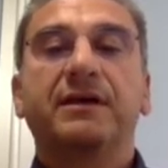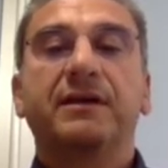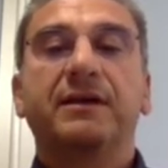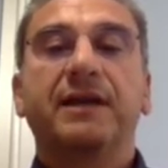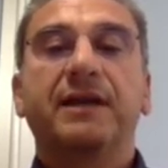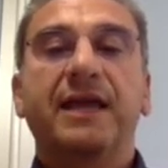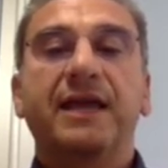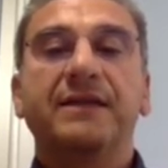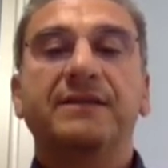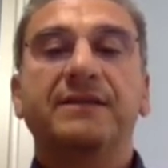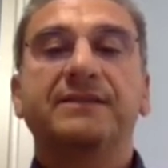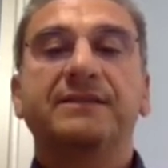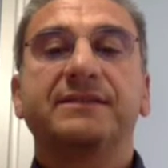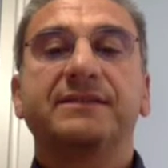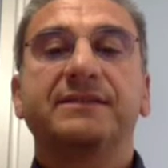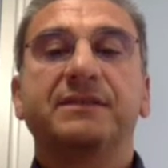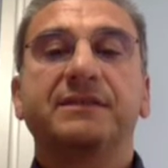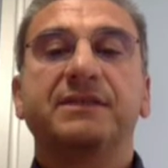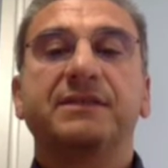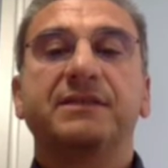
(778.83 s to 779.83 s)
less
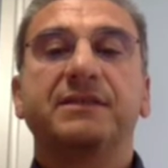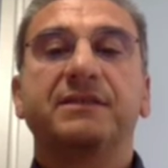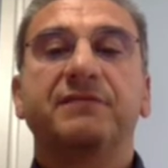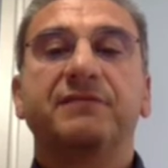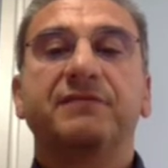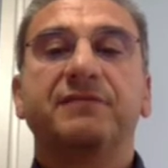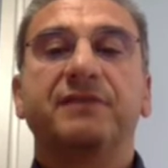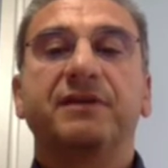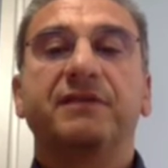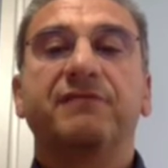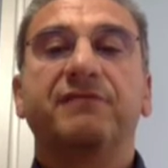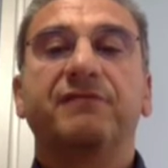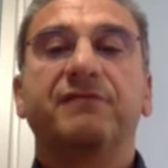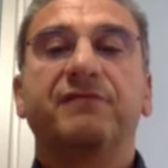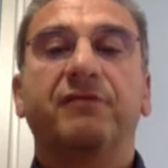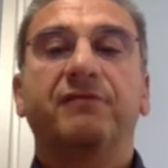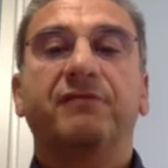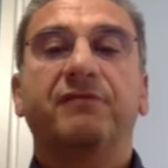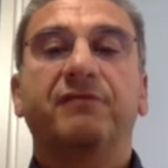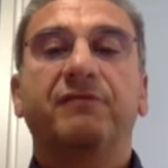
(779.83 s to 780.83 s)
specific for
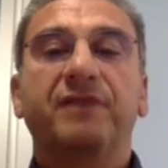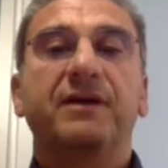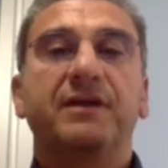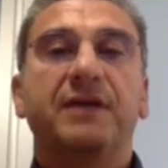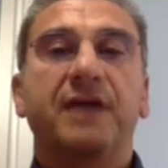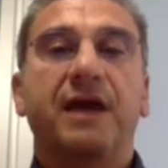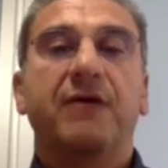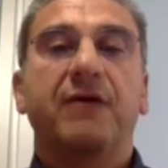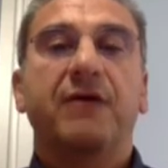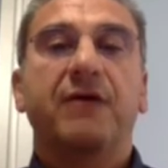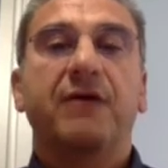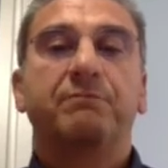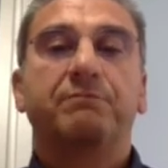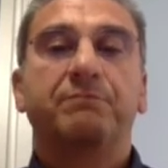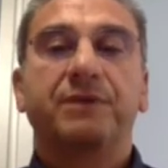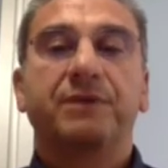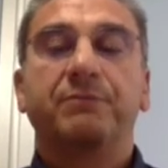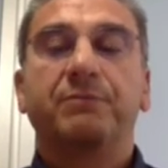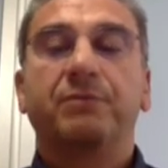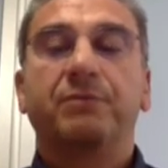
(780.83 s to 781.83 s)
very young
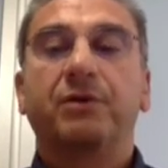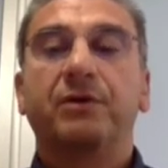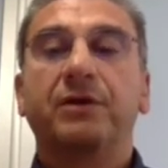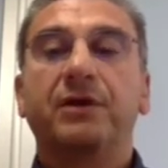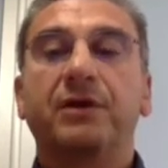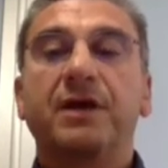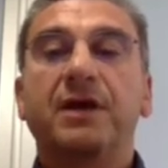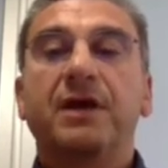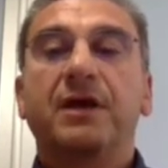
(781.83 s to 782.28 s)
people.